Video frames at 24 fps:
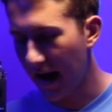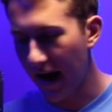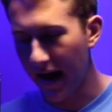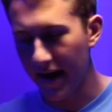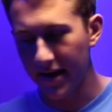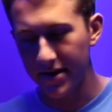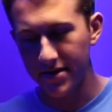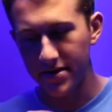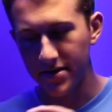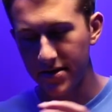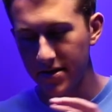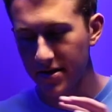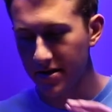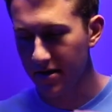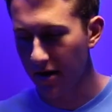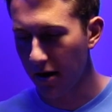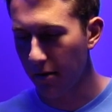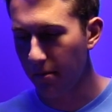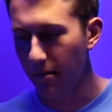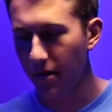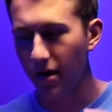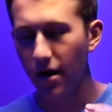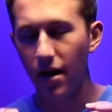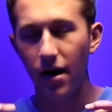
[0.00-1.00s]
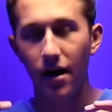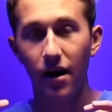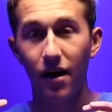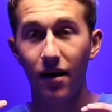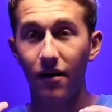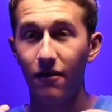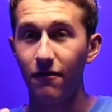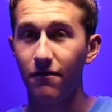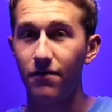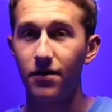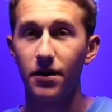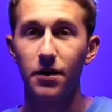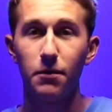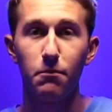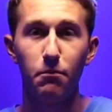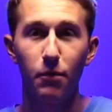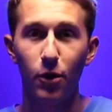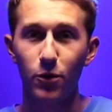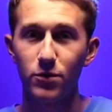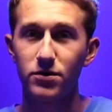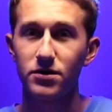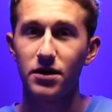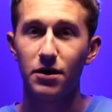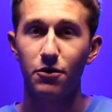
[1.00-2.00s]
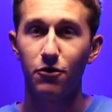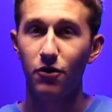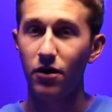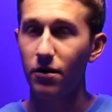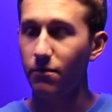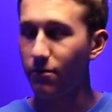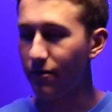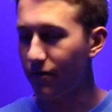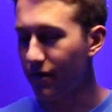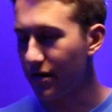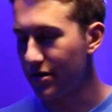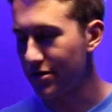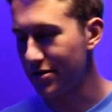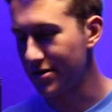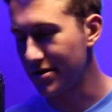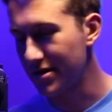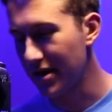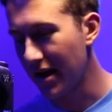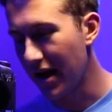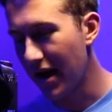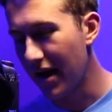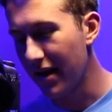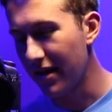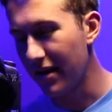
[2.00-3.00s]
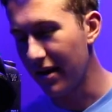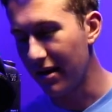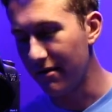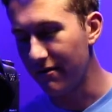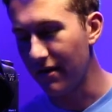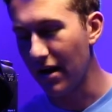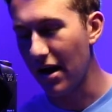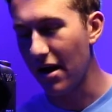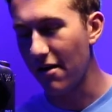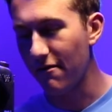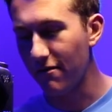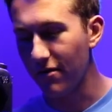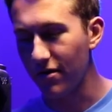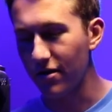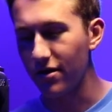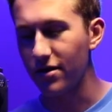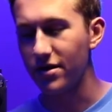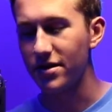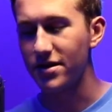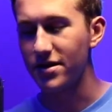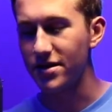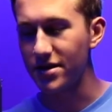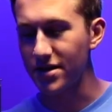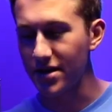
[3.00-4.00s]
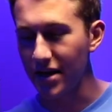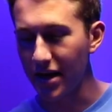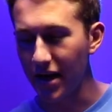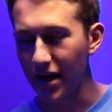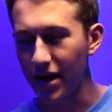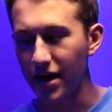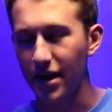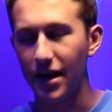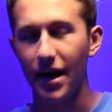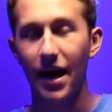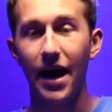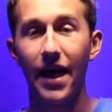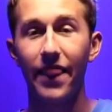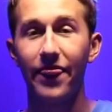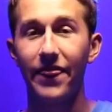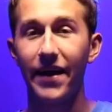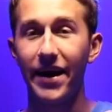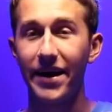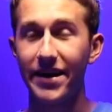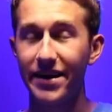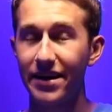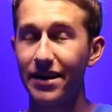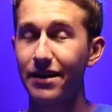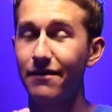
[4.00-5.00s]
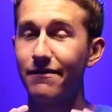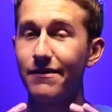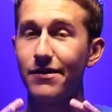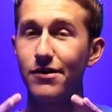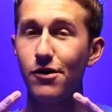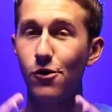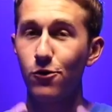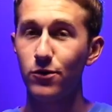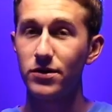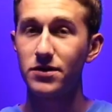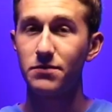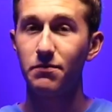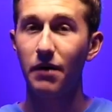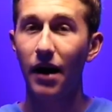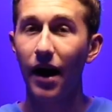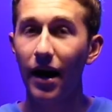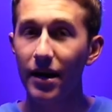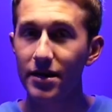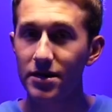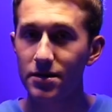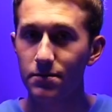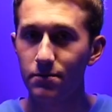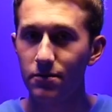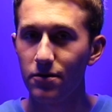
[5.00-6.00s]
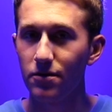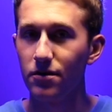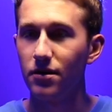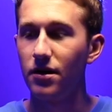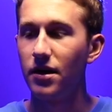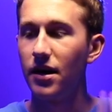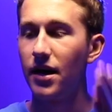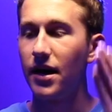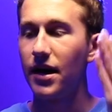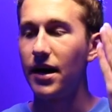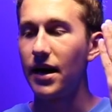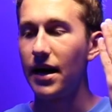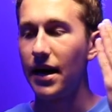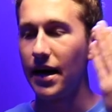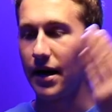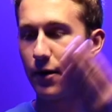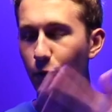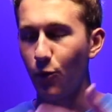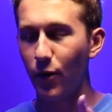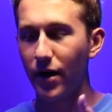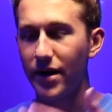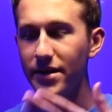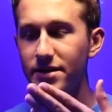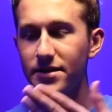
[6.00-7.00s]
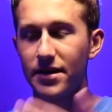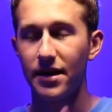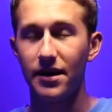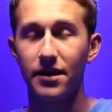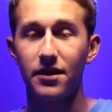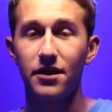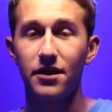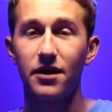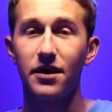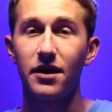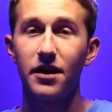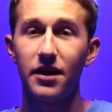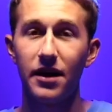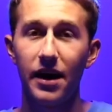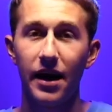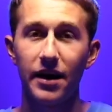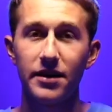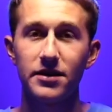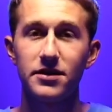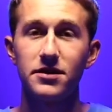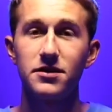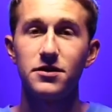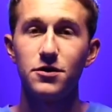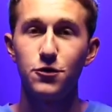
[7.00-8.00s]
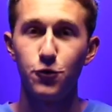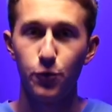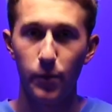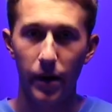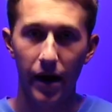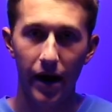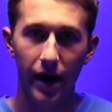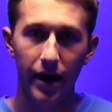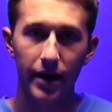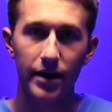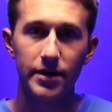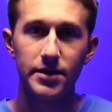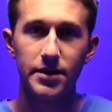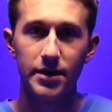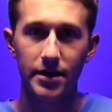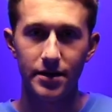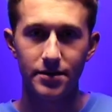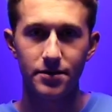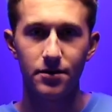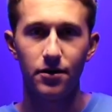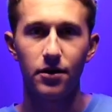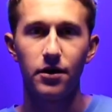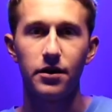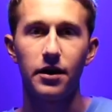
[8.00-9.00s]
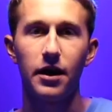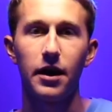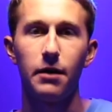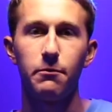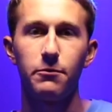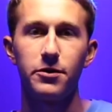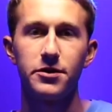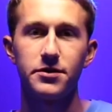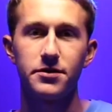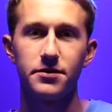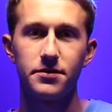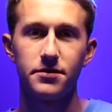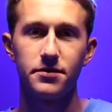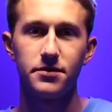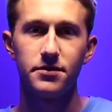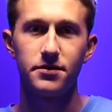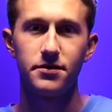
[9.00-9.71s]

has some of the most incredible features that I've ever seen that I didn't even know was possible in ways that it can connect to my DSLR cameras.